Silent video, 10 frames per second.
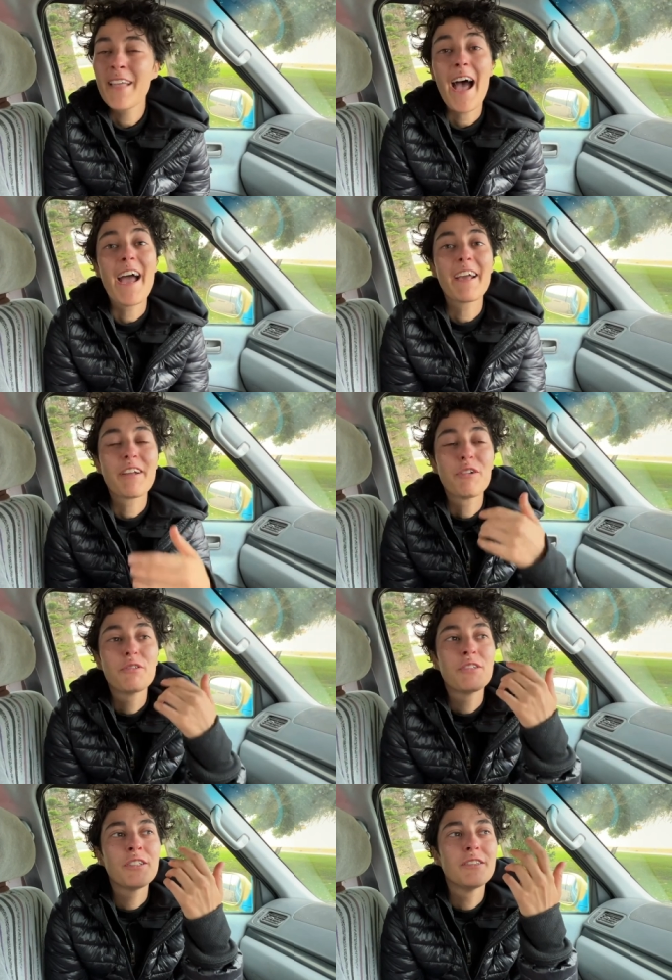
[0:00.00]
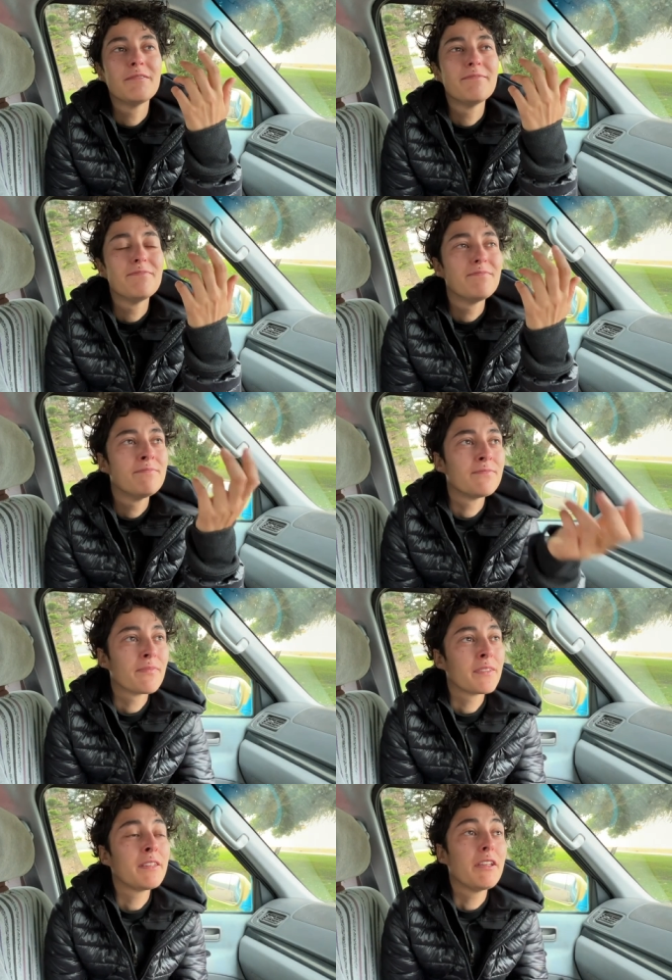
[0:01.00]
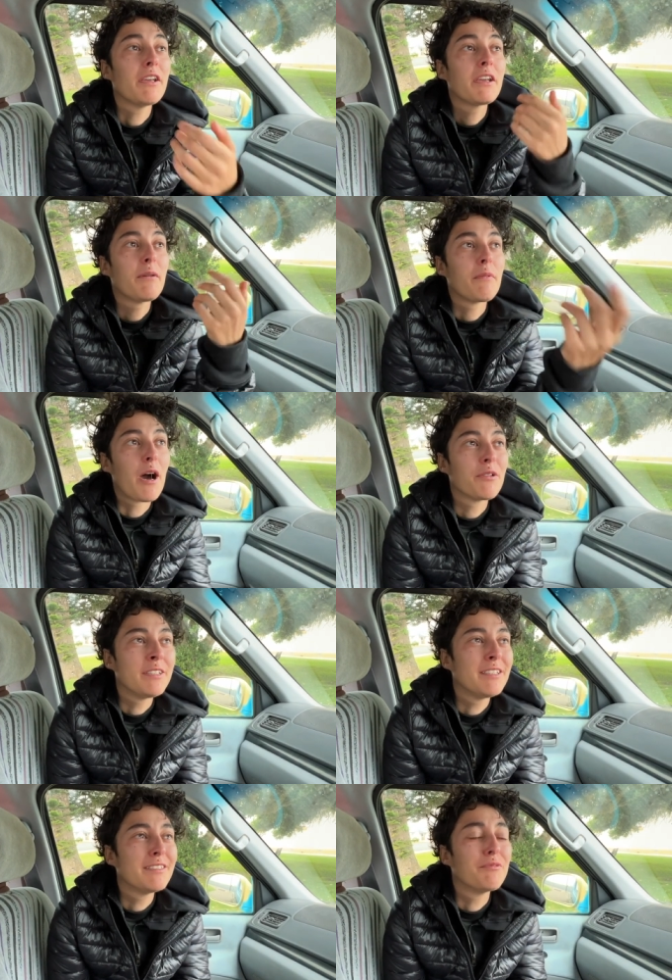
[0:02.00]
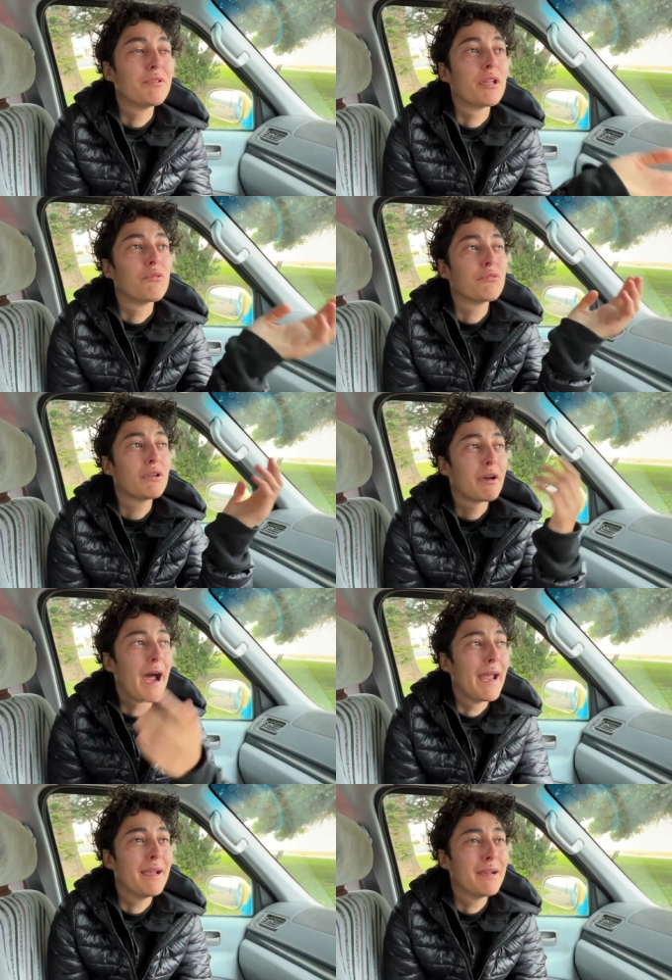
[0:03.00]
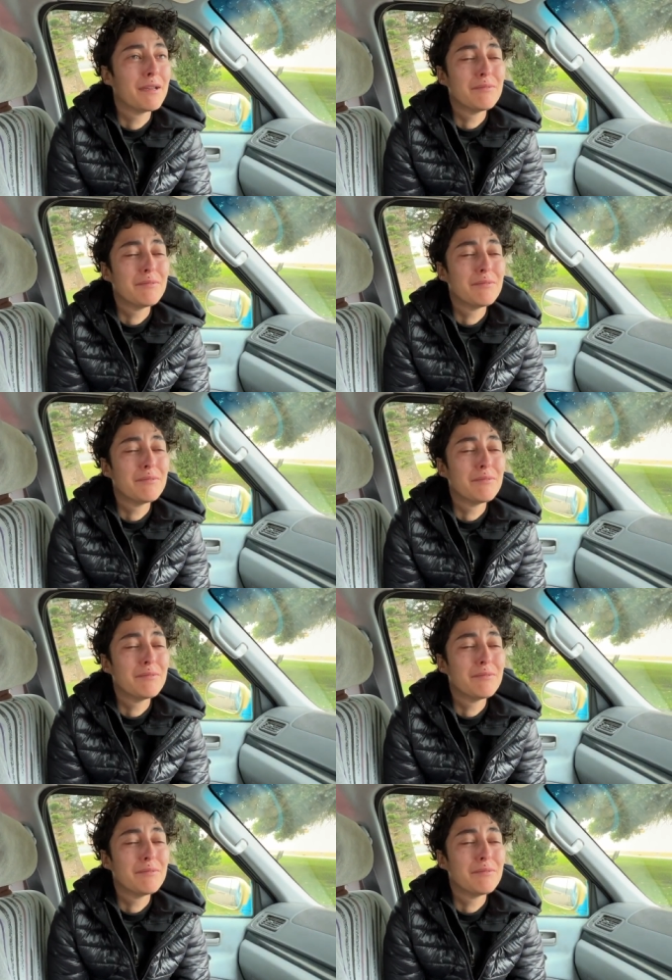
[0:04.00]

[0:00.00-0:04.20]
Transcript: I cannot uh, think about it without crying.